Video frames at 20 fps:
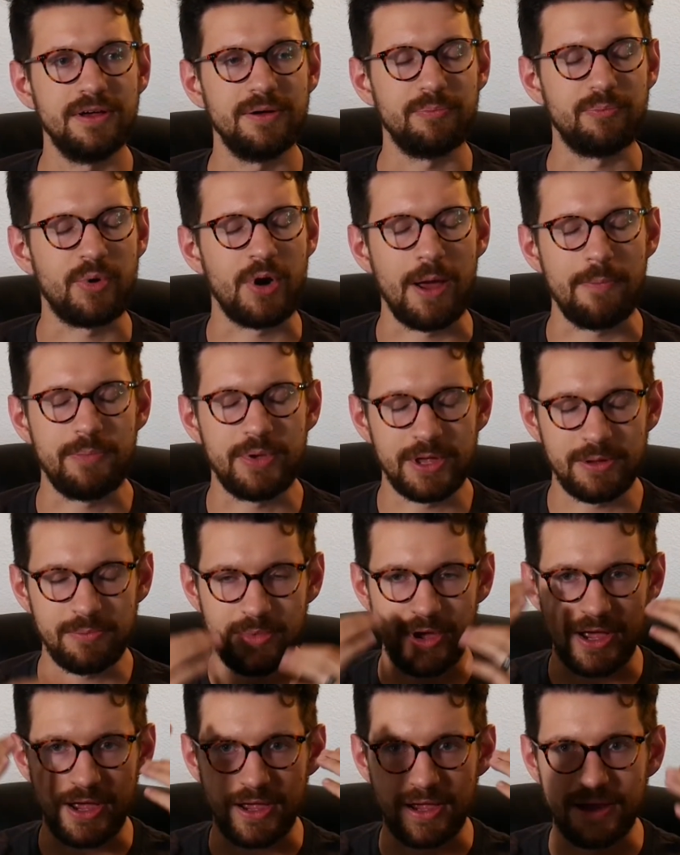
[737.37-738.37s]
prepping
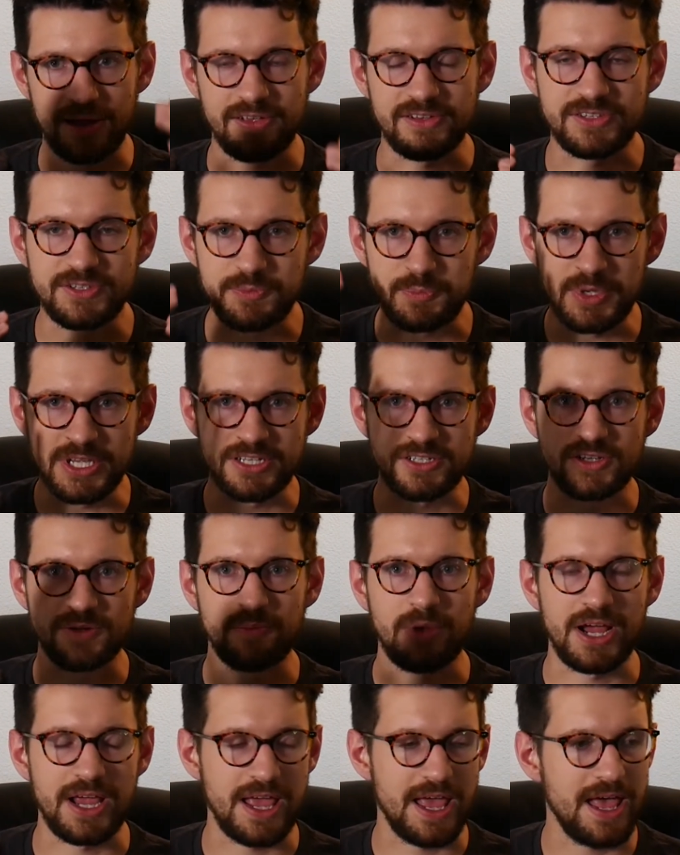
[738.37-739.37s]
my speech in
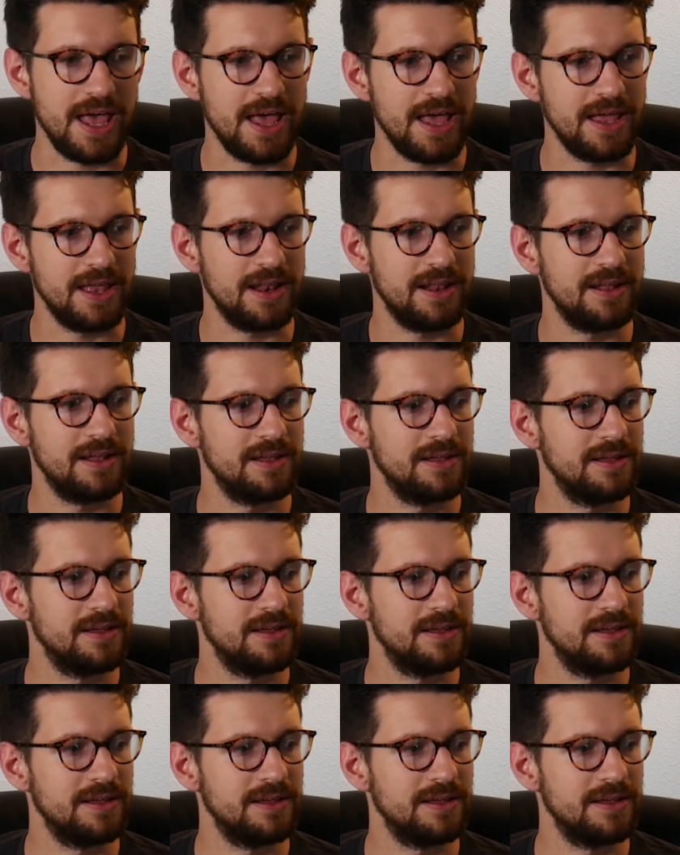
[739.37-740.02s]
my head,